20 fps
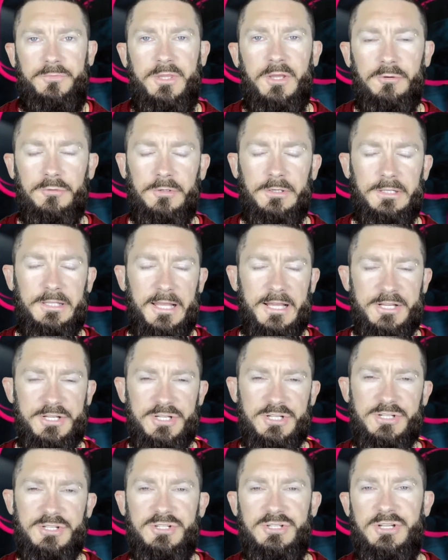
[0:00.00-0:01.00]
The
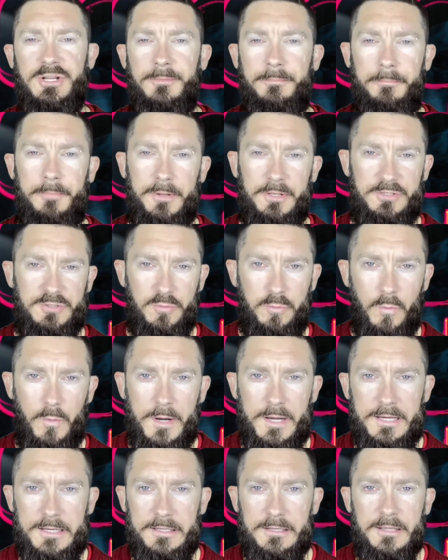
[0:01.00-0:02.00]
relationship
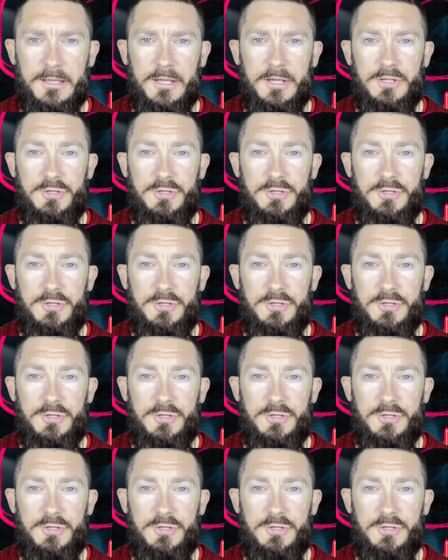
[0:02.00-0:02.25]
between